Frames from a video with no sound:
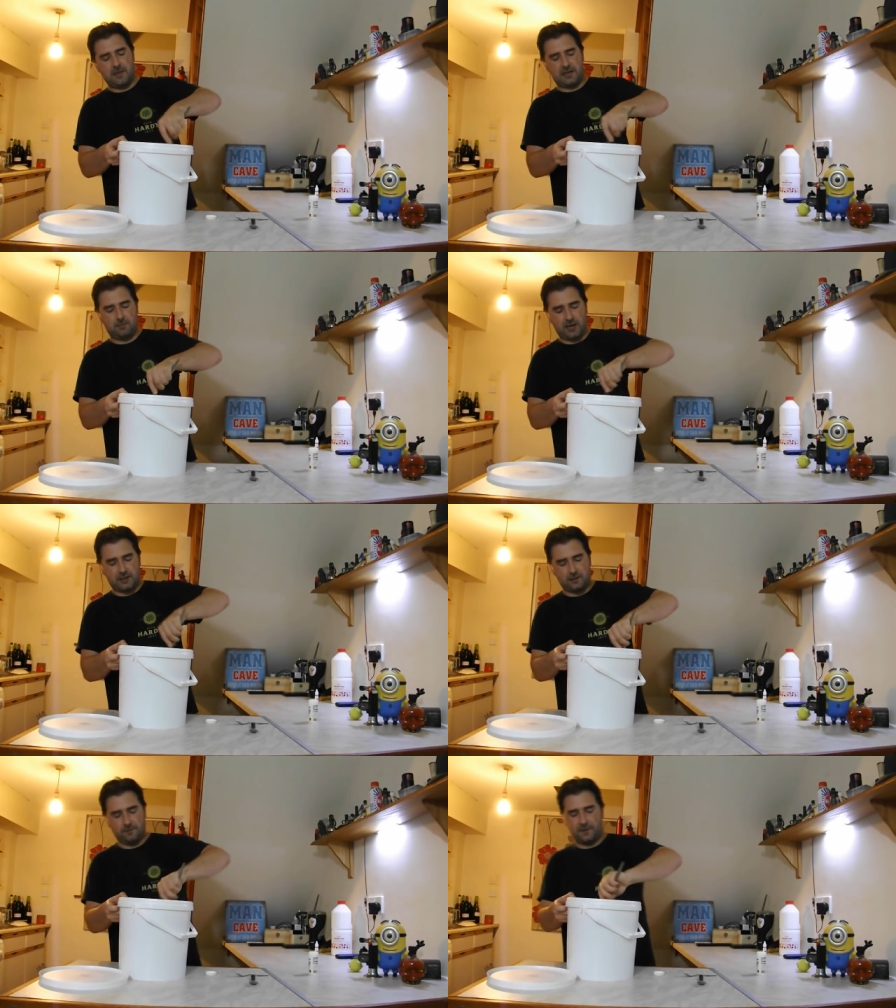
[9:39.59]

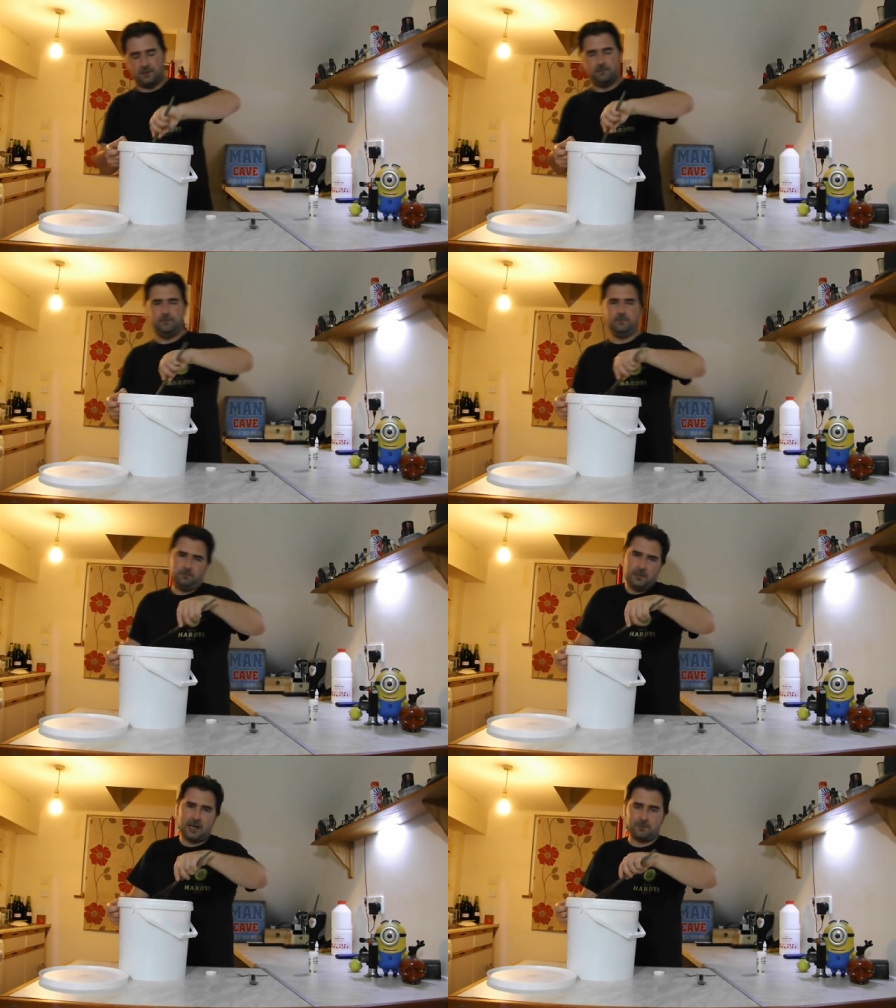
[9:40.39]
metabisulfite
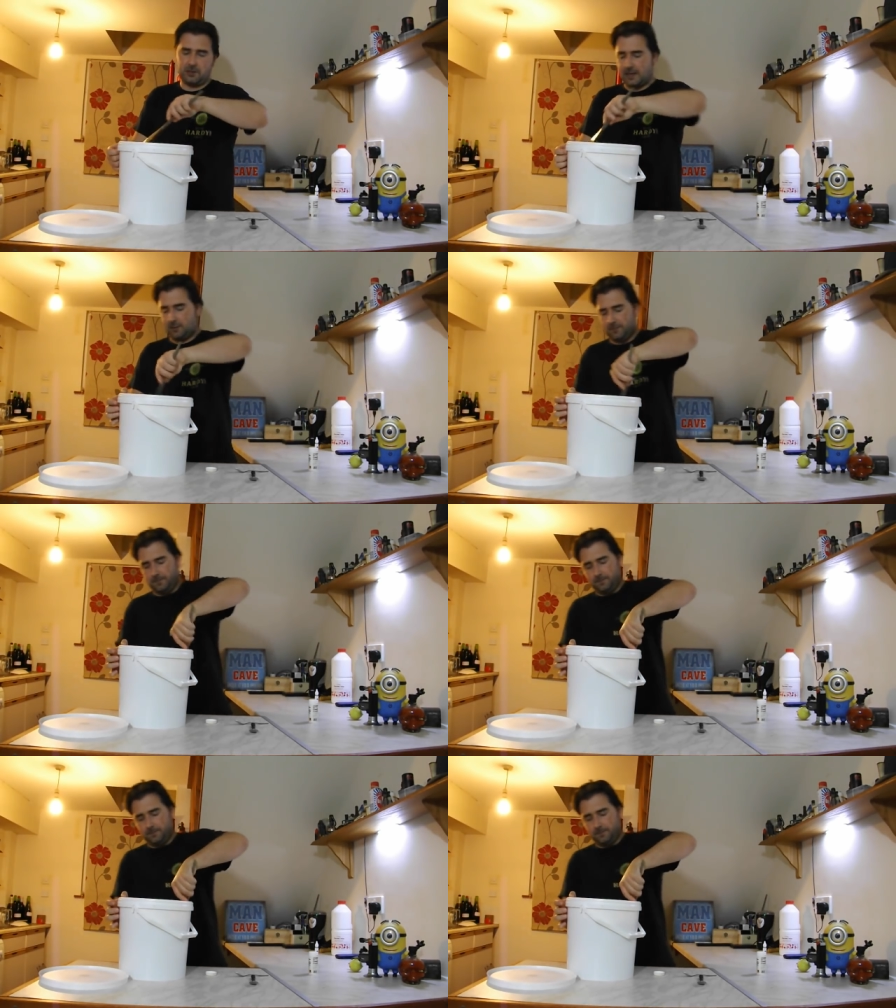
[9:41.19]
Campden tablet.